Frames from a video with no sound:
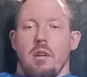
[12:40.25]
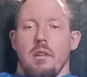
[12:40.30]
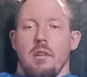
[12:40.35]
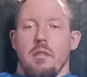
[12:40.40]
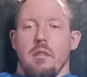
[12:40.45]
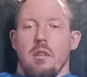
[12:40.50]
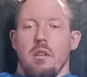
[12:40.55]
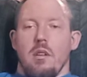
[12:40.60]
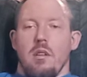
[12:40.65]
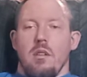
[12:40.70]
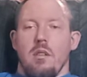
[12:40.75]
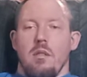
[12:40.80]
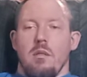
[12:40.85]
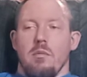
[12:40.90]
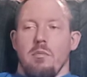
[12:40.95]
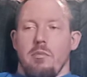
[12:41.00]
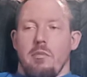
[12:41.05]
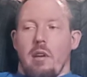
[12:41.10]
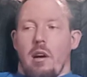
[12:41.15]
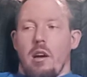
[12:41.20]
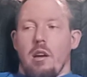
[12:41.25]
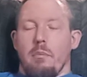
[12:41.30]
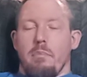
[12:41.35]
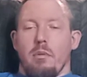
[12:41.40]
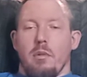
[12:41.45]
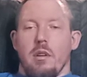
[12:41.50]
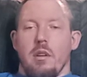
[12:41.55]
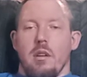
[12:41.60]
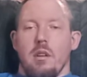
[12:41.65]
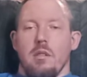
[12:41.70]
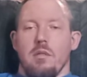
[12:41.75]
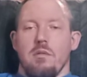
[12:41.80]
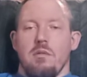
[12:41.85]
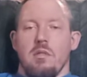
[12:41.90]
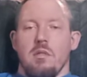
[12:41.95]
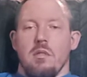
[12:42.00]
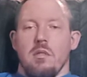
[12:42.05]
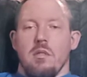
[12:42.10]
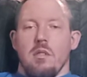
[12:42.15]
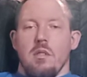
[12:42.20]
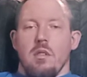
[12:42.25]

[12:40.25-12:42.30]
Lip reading: anything, diet plans.